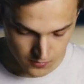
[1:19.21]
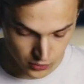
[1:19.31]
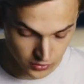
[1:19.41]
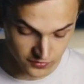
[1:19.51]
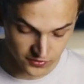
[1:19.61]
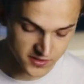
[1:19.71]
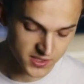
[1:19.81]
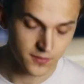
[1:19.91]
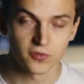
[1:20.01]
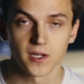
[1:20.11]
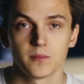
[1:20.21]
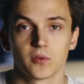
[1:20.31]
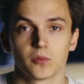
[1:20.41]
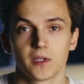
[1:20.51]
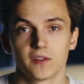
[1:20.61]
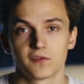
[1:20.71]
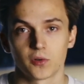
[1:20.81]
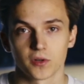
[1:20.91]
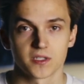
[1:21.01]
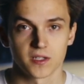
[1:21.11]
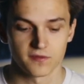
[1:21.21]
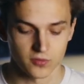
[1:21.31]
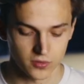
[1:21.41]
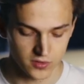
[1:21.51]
Pulled the front subframe, reinforced it for